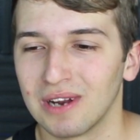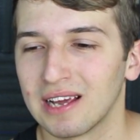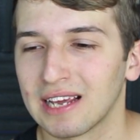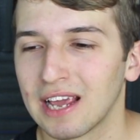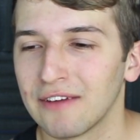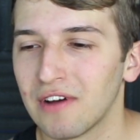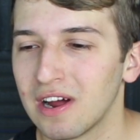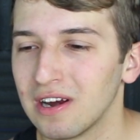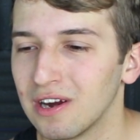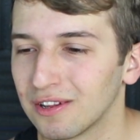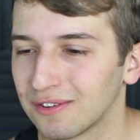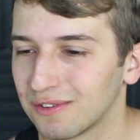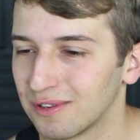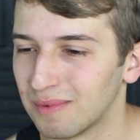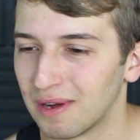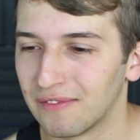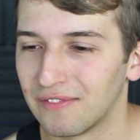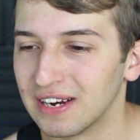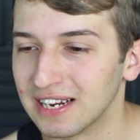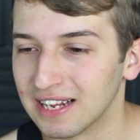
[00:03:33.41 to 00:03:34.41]
Like, if I look
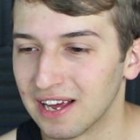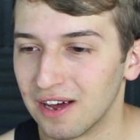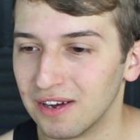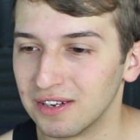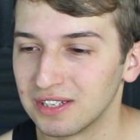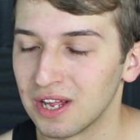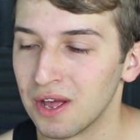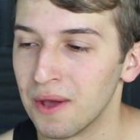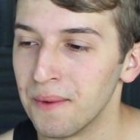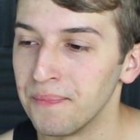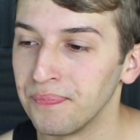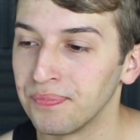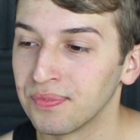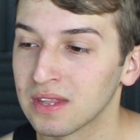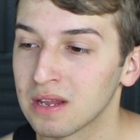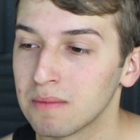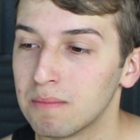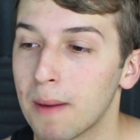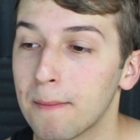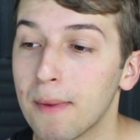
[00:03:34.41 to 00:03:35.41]
through my videos,
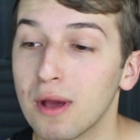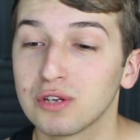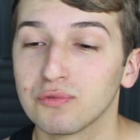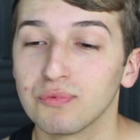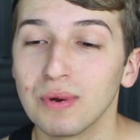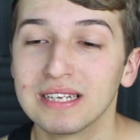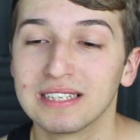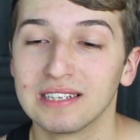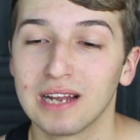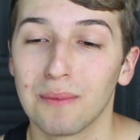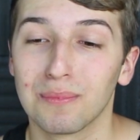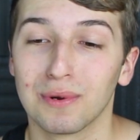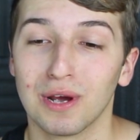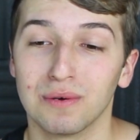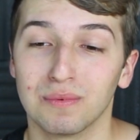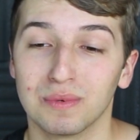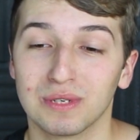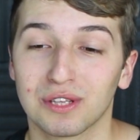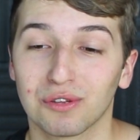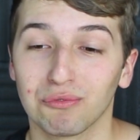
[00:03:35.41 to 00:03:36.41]
my most recent
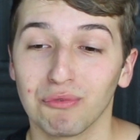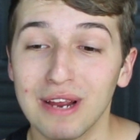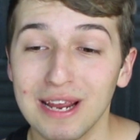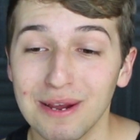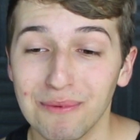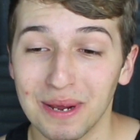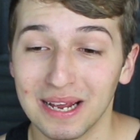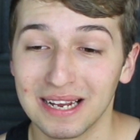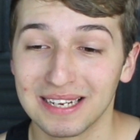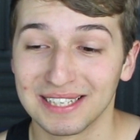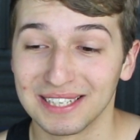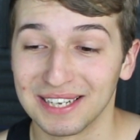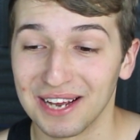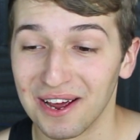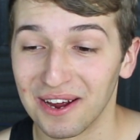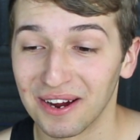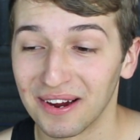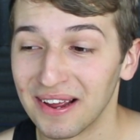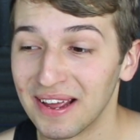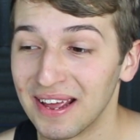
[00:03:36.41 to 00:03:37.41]
upload was 3 weeks
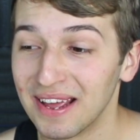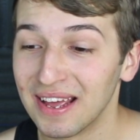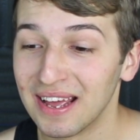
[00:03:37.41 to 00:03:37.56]
ago,